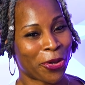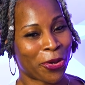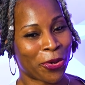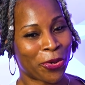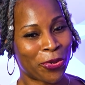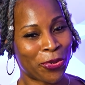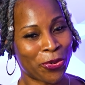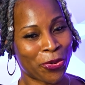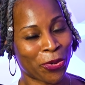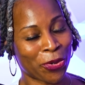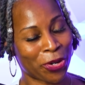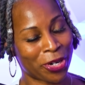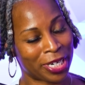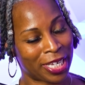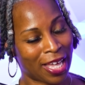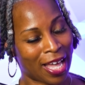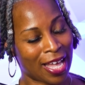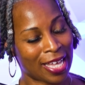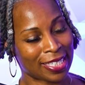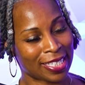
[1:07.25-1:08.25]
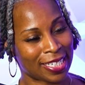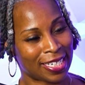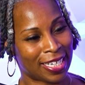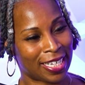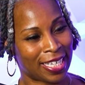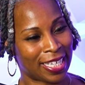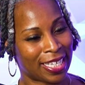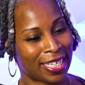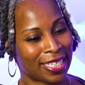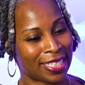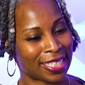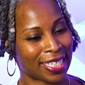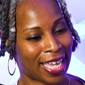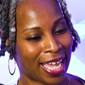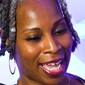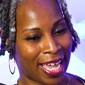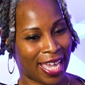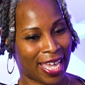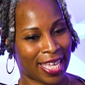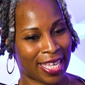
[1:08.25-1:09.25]
who Courtney Austin is
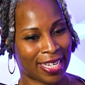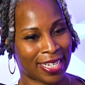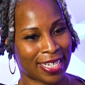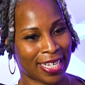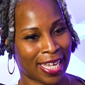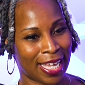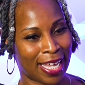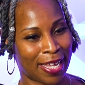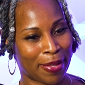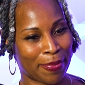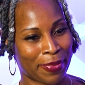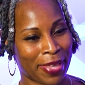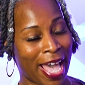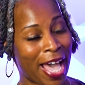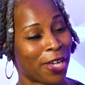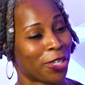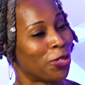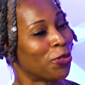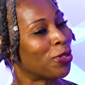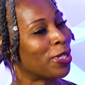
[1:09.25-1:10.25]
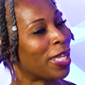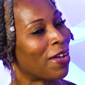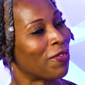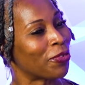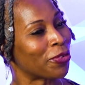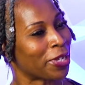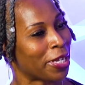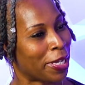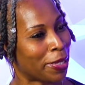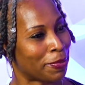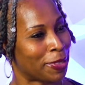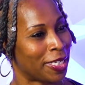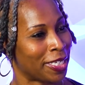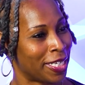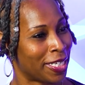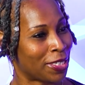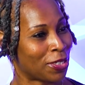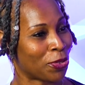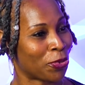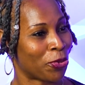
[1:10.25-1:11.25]
and how you leveled up to
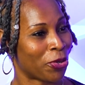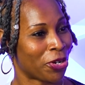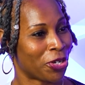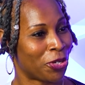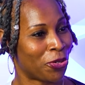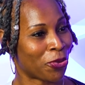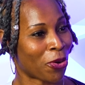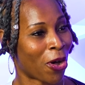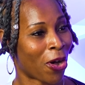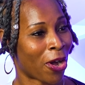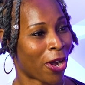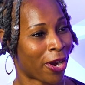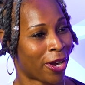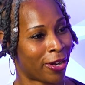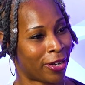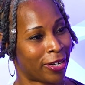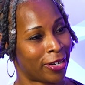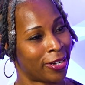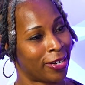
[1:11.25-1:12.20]
get to where you are.